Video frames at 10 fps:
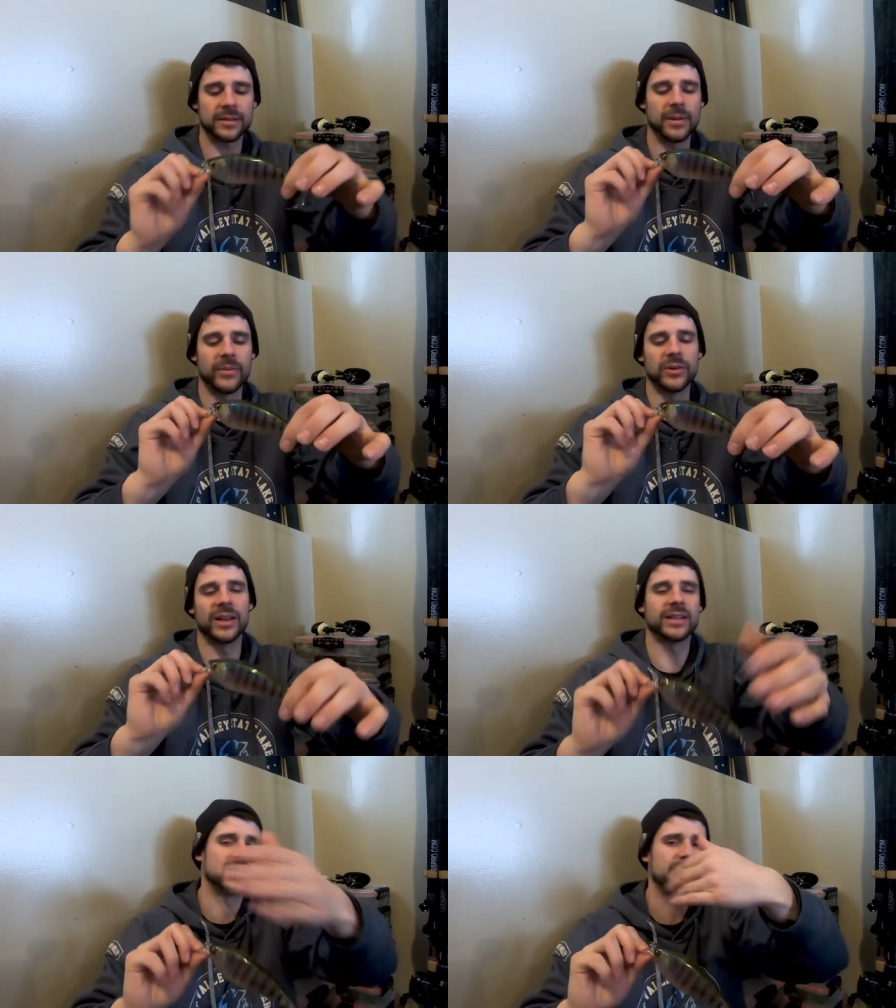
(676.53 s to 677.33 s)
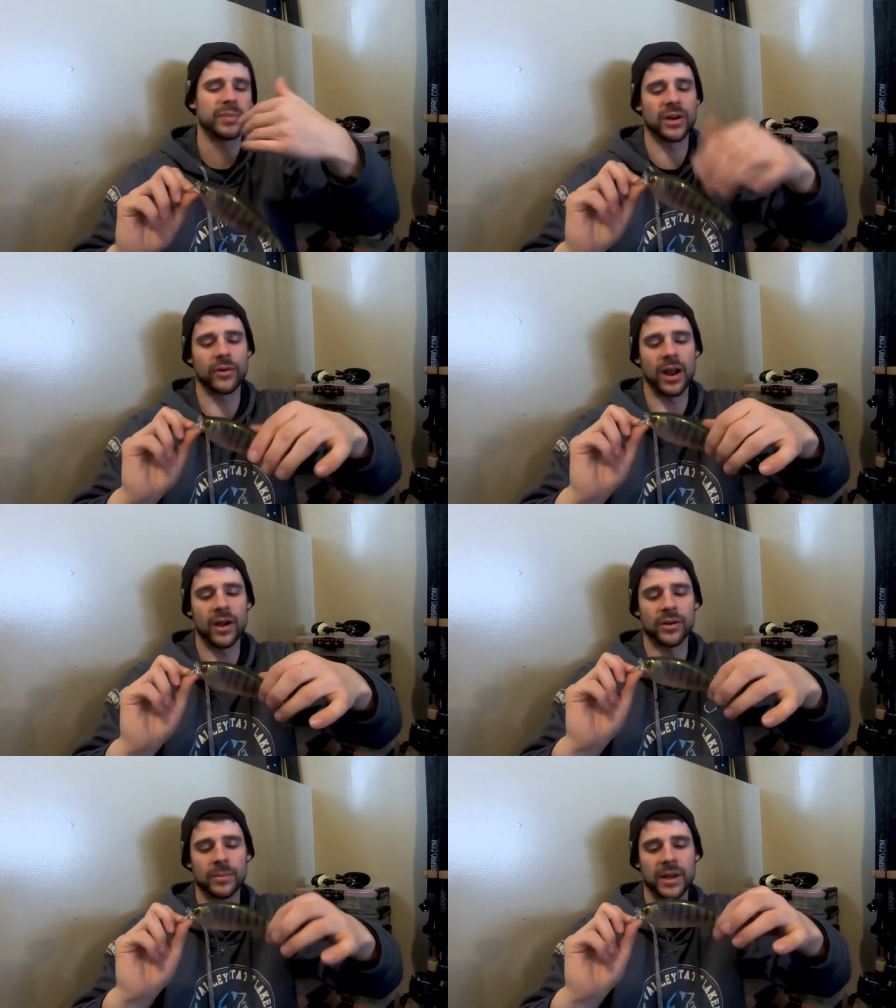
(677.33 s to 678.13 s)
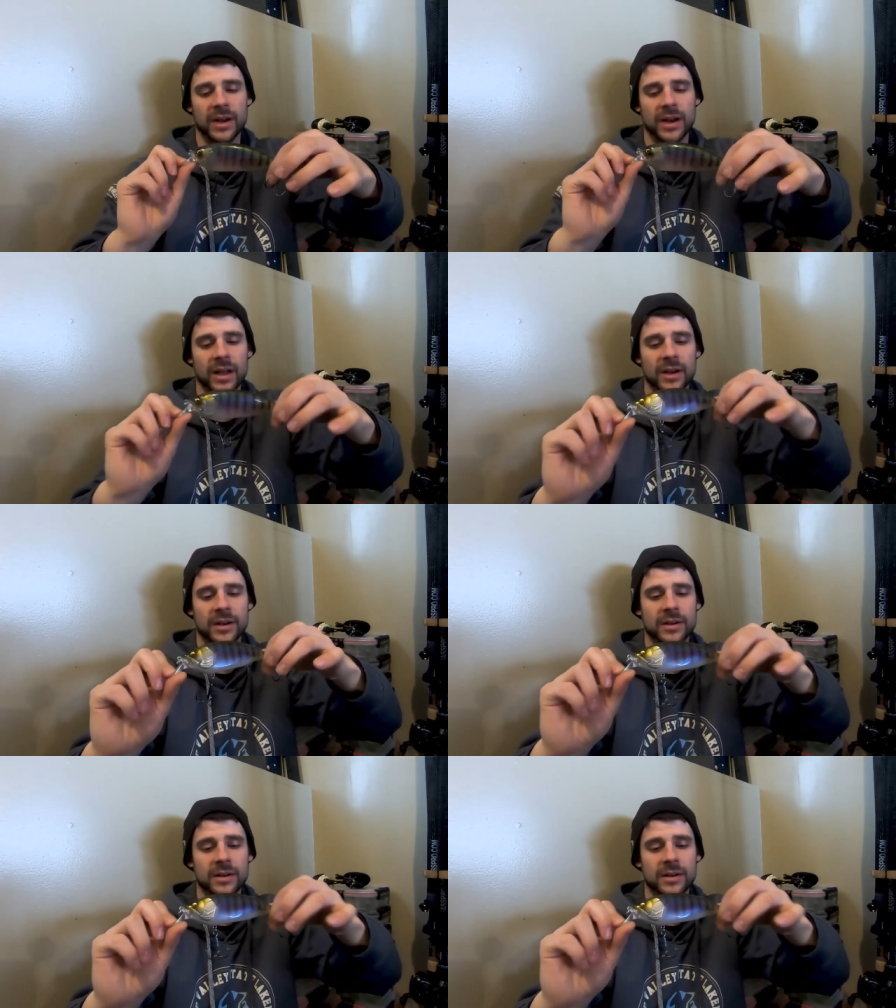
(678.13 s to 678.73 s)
Maybe you can get it to spin around depending on